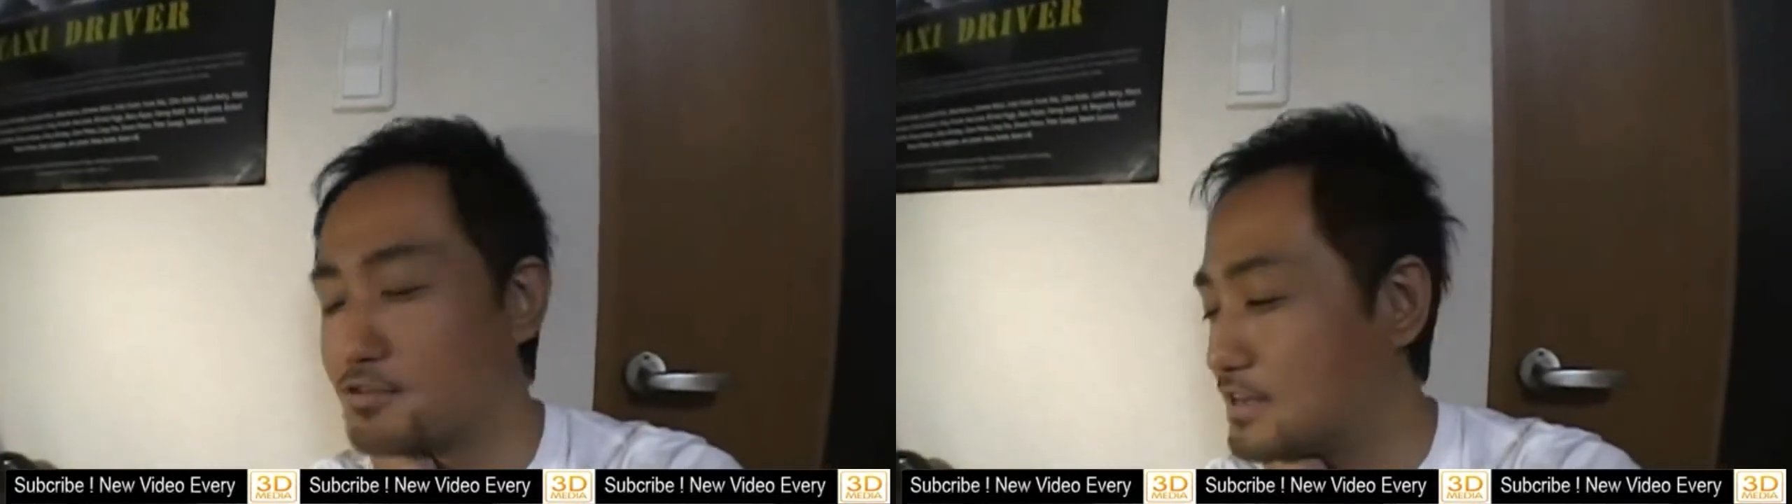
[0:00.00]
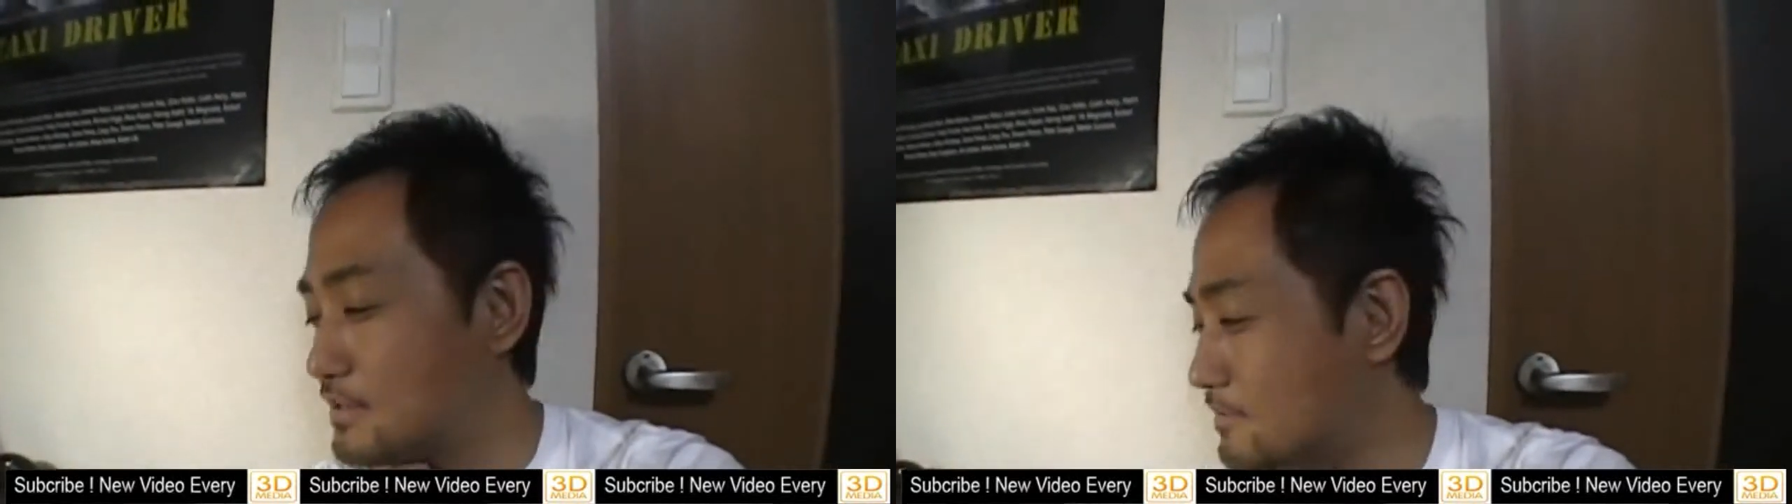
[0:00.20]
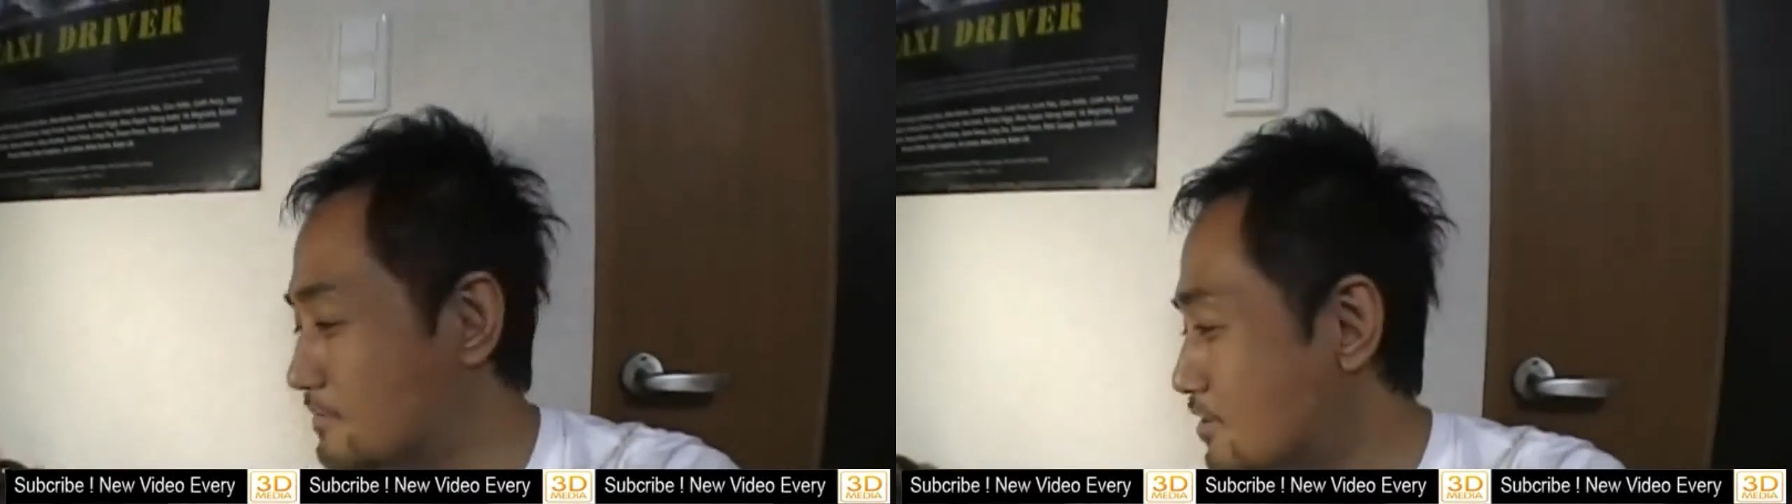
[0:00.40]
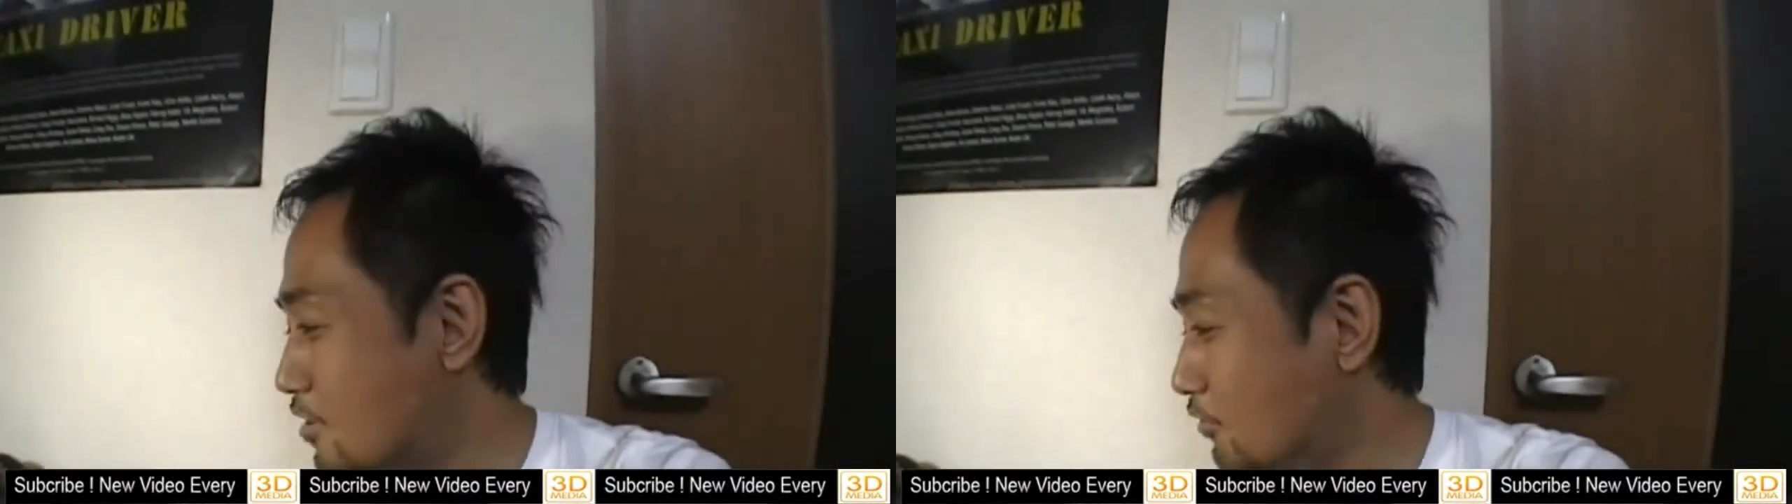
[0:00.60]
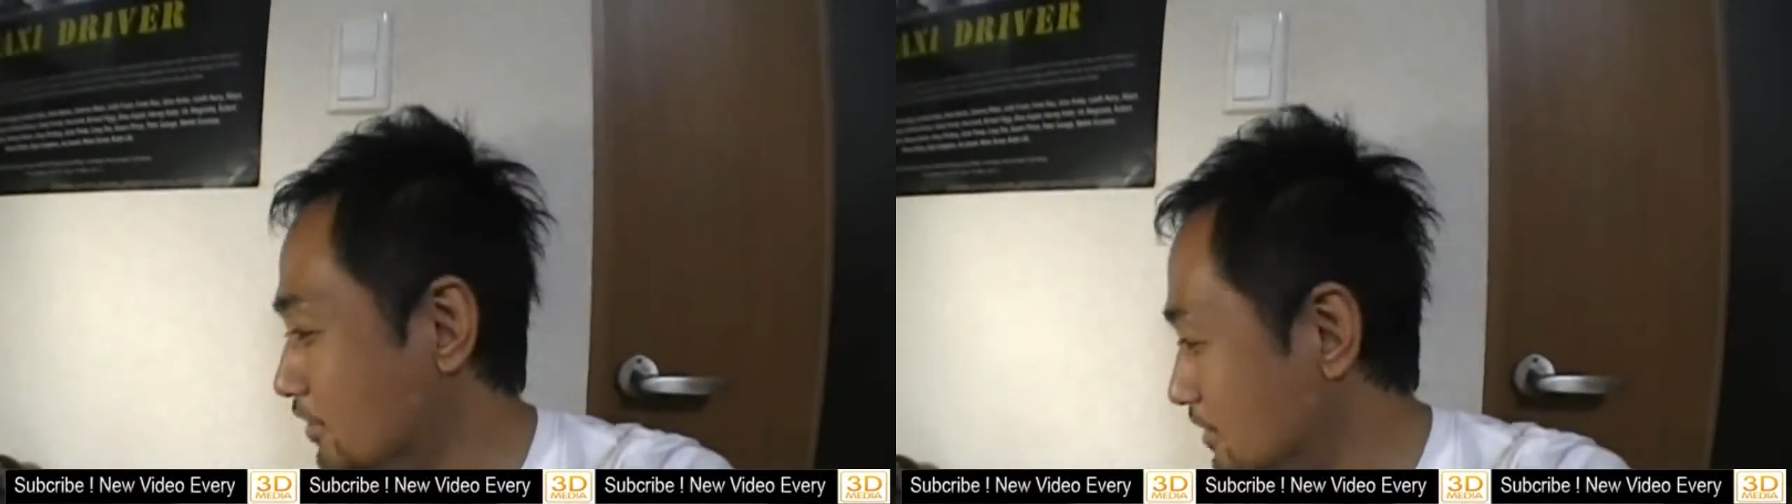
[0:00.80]
really
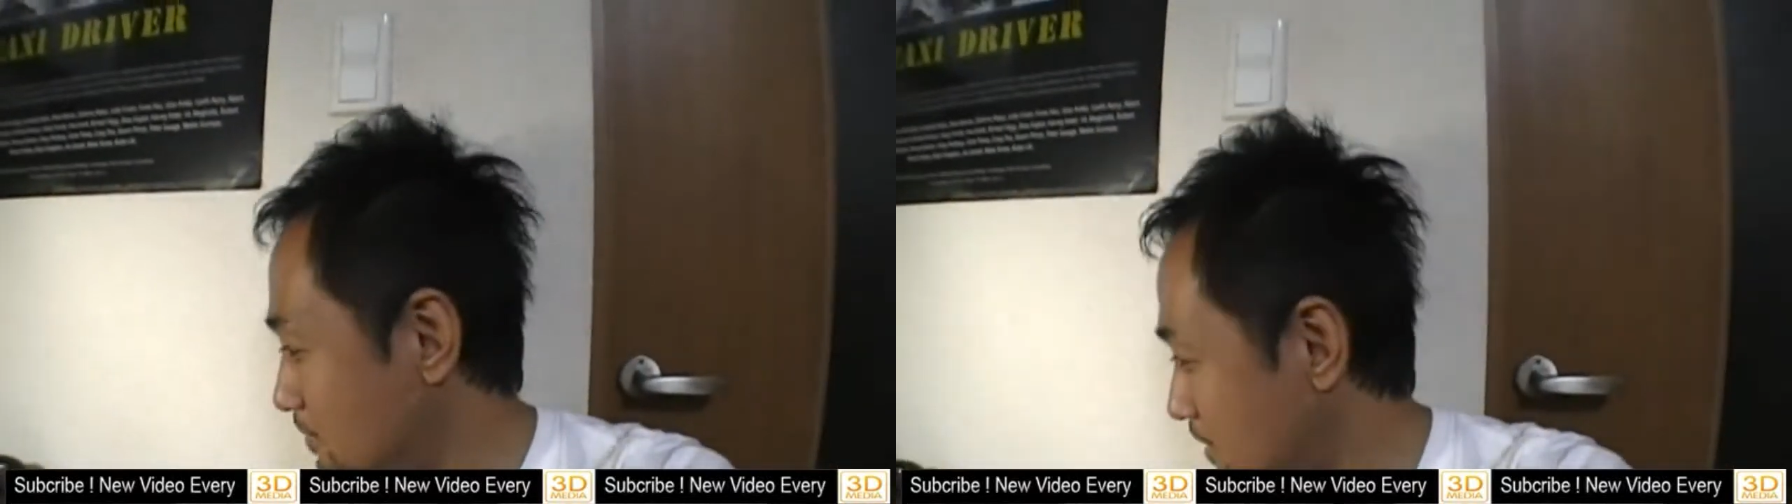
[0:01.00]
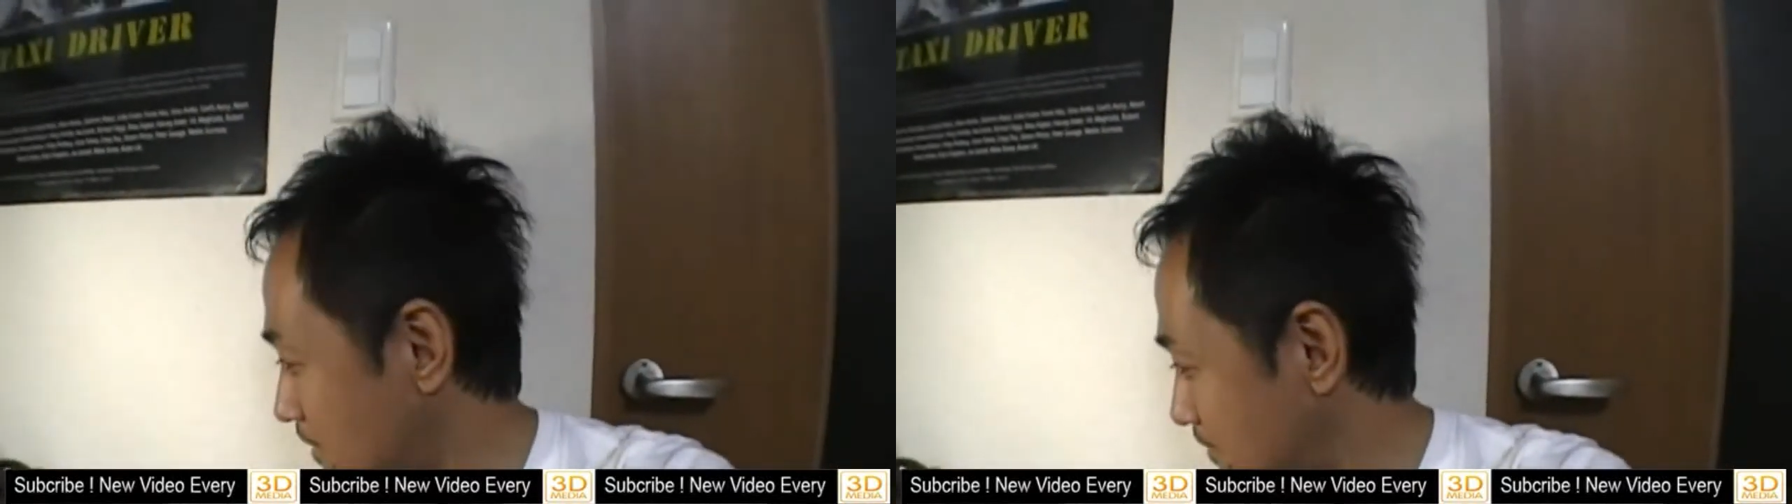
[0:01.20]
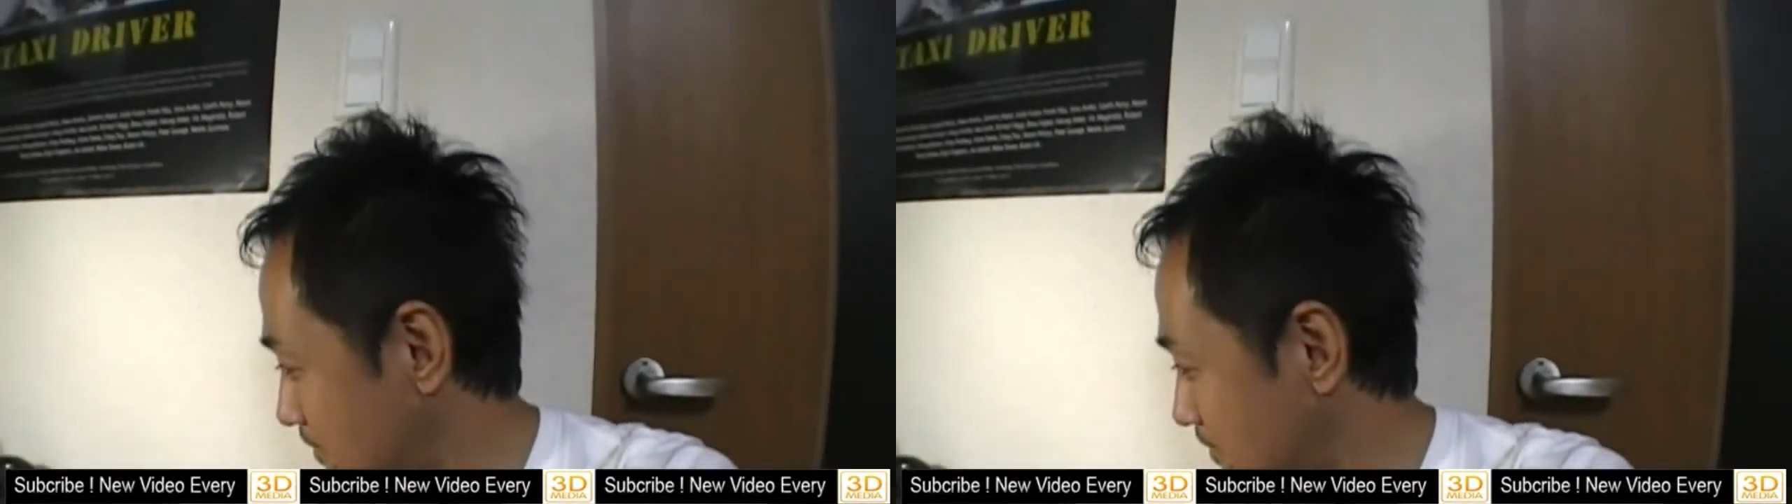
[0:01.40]
order, but